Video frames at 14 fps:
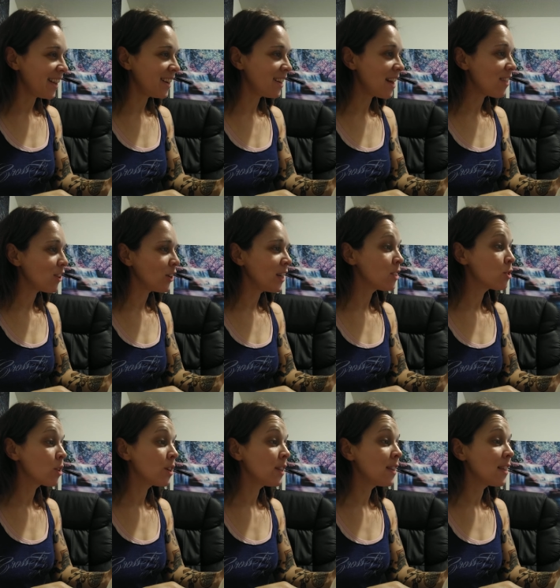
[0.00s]
In another, he
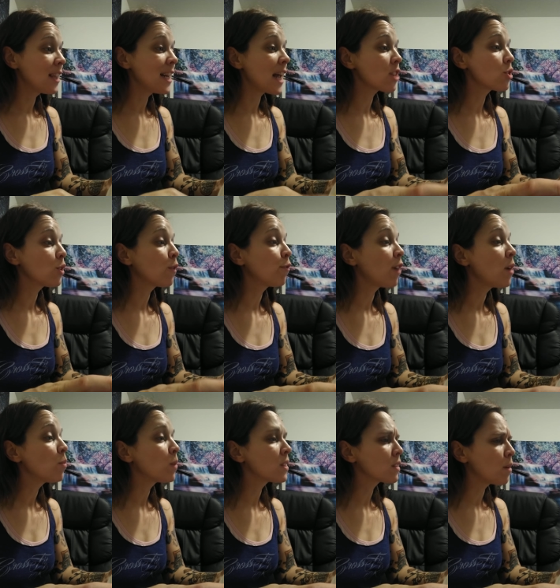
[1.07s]
asserted that the National
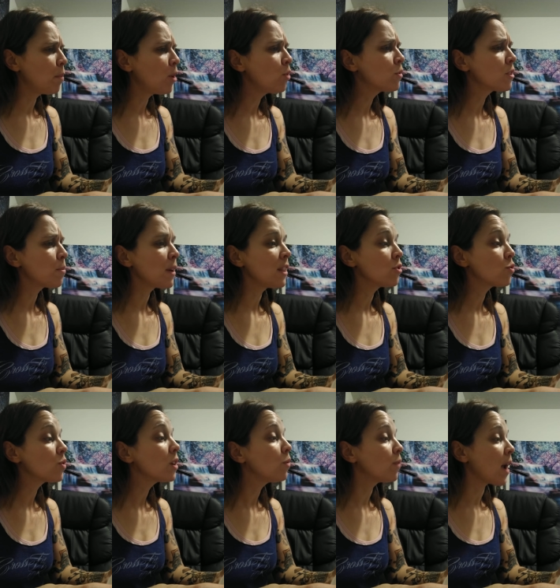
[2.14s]
Front was composed by the
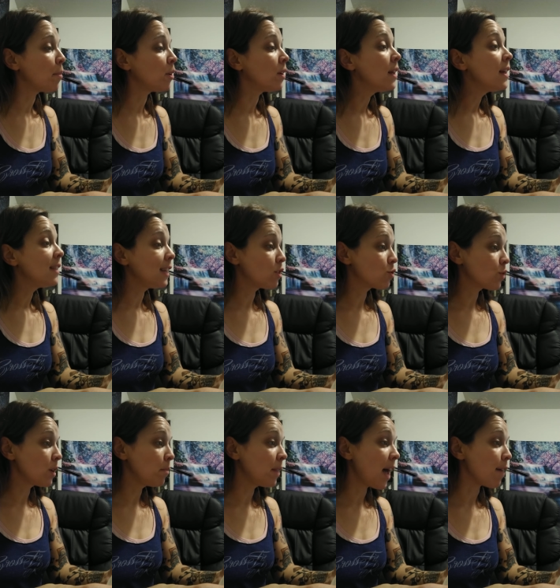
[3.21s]
street rabble, the
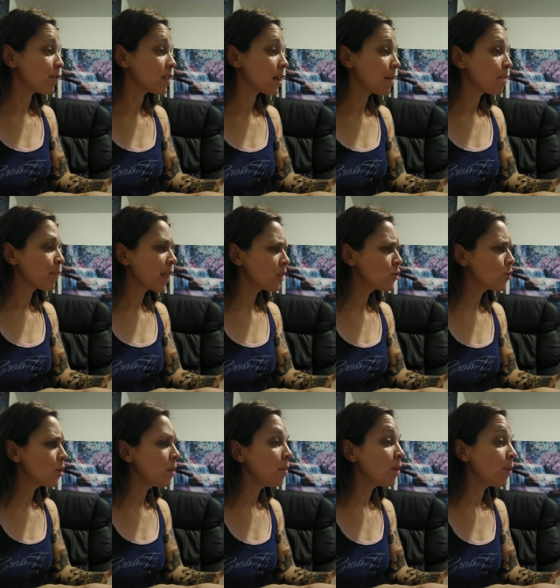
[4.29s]
extreme left,
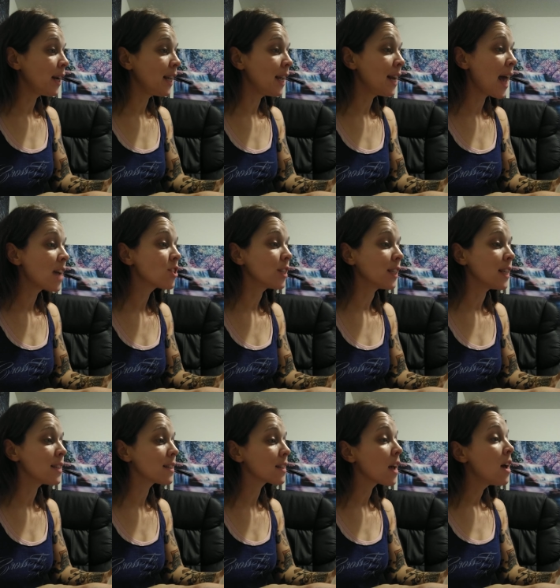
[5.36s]
extreme Iranian
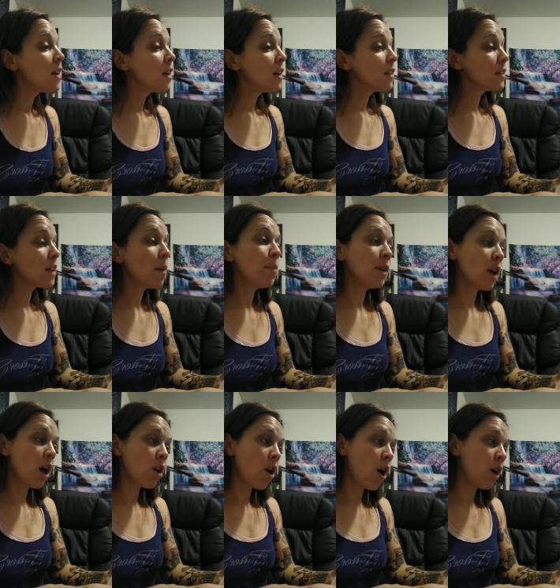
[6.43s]
nationalists, some but
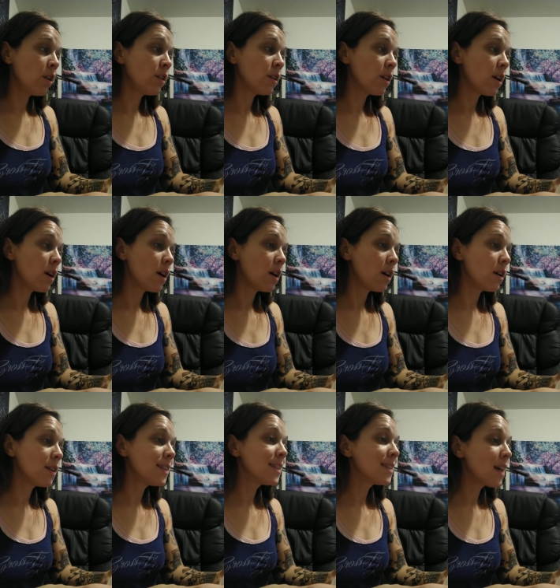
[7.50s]
not all,
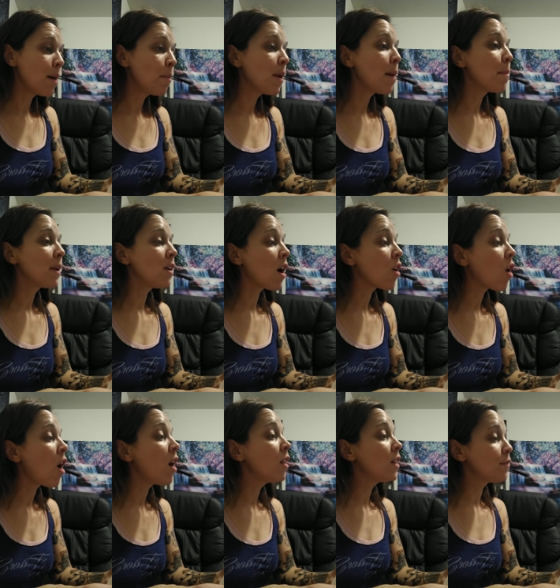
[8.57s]
some but not
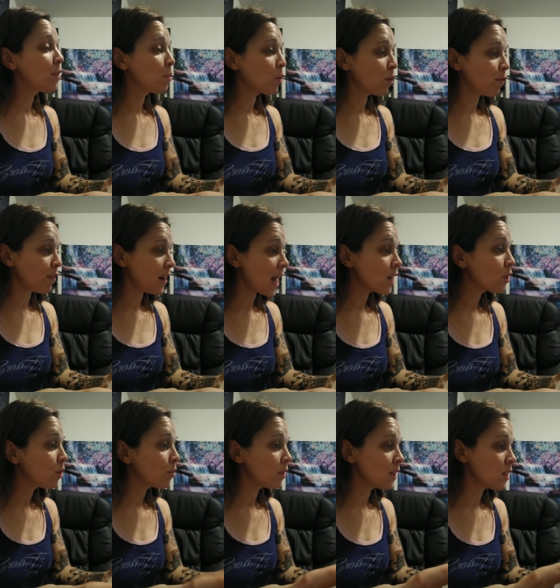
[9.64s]
all of the more
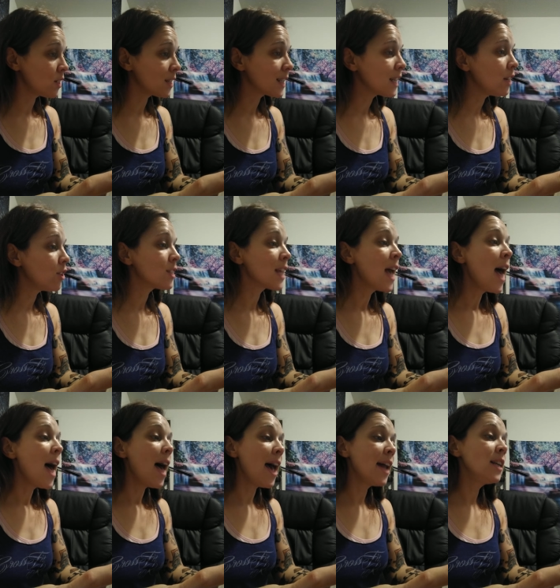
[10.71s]
fanatical religious leaders
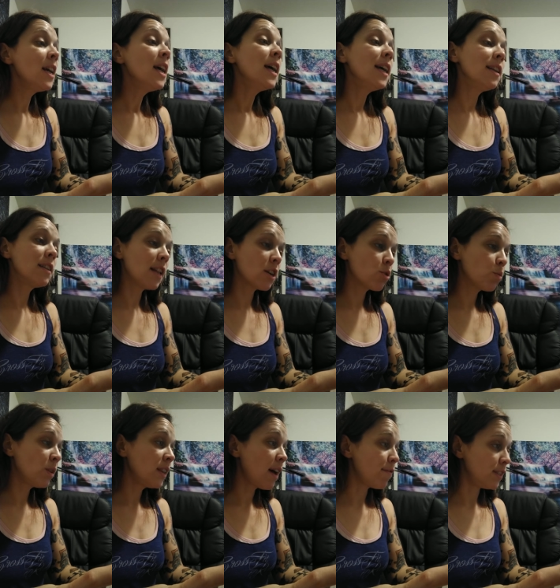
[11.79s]
and
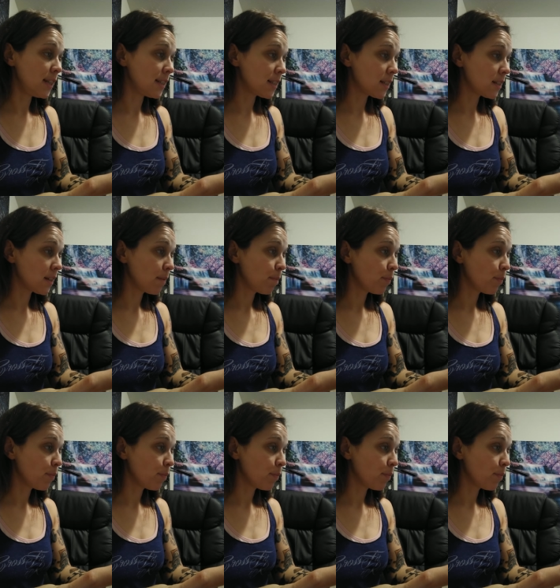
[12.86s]
intellectual leftists,